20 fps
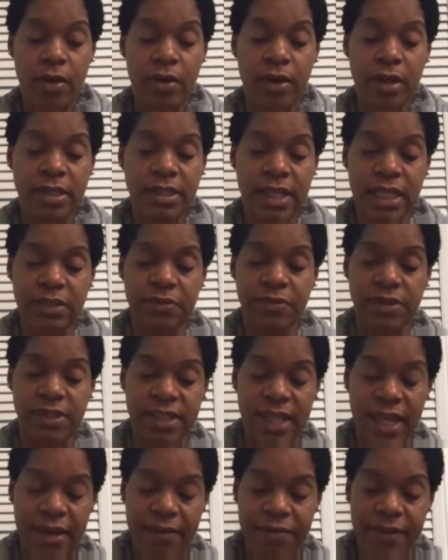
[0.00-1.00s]
You're going to assess
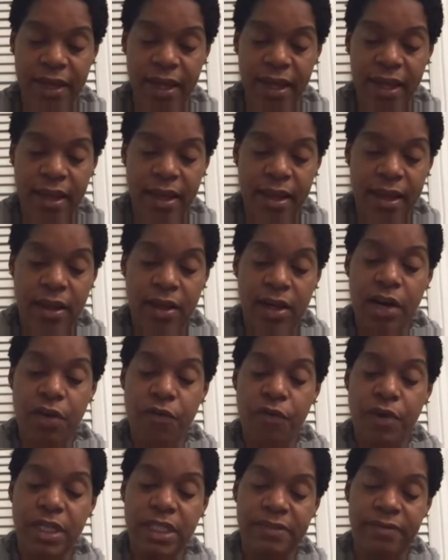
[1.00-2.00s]
for safety, the
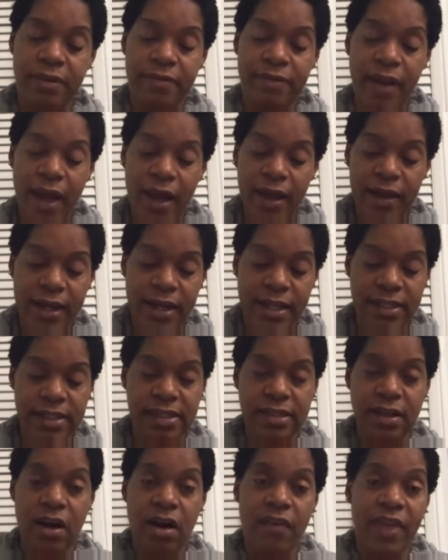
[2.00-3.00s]
risk for violence.
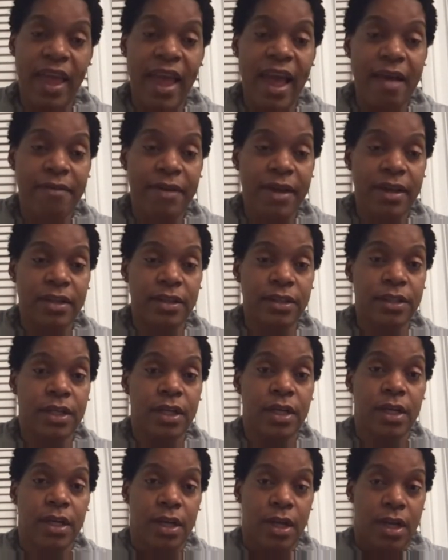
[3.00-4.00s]
Are they having
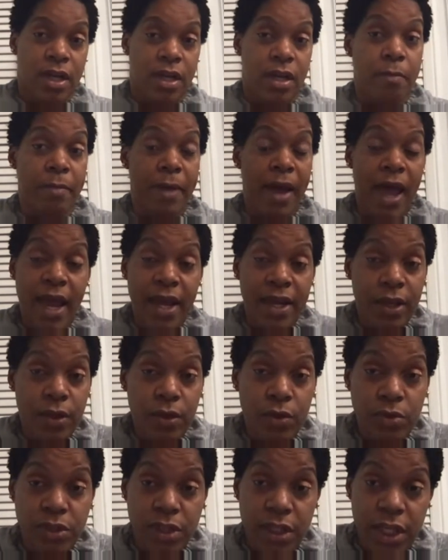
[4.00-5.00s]
command
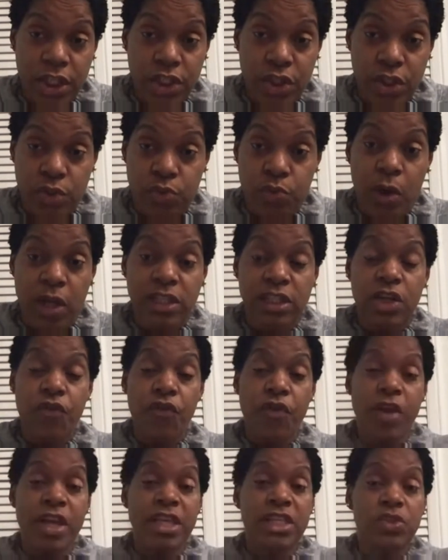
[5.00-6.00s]
hallucinations? What's the
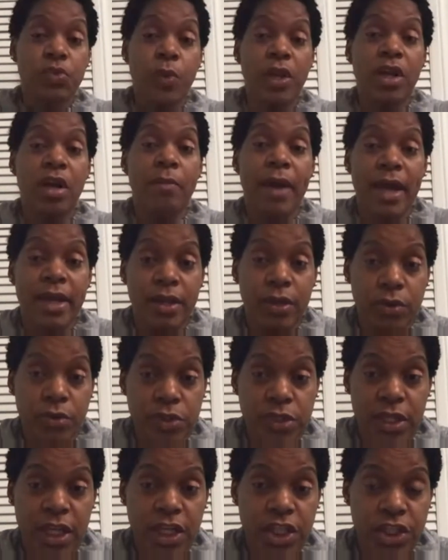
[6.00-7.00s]
risk with command
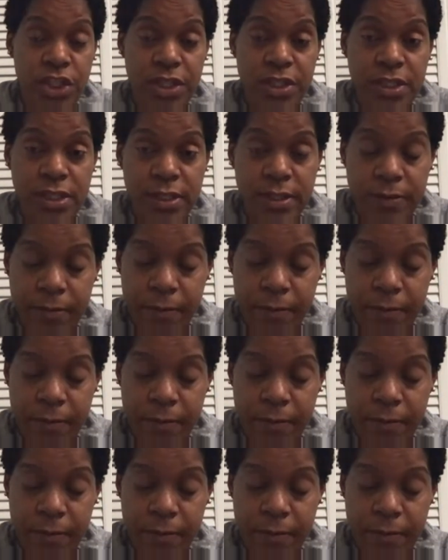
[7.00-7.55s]
hallucinations?